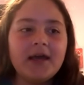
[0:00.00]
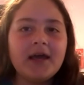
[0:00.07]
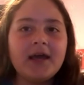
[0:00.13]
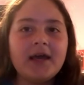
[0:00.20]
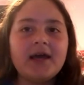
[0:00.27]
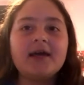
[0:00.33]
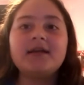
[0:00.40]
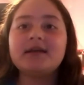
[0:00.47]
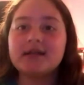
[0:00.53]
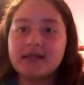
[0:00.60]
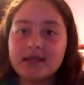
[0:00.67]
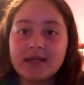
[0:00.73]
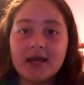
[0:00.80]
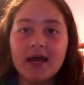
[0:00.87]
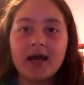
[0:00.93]
And
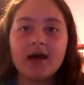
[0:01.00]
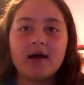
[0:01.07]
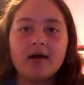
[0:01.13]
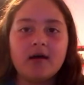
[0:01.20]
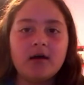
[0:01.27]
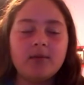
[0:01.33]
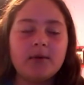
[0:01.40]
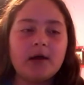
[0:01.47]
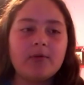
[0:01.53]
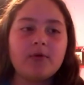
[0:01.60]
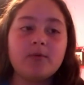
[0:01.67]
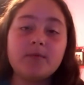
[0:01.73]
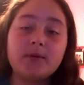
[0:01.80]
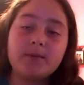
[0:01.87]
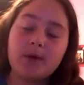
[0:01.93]
yeah, I
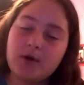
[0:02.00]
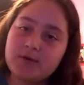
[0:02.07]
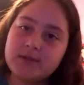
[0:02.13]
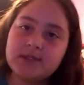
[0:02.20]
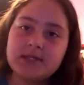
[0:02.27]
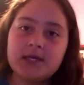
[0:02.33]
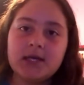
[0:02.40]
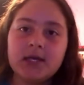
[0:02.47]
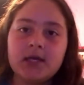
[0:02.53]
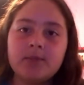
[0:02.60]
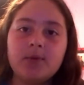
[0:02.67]
won't be posting.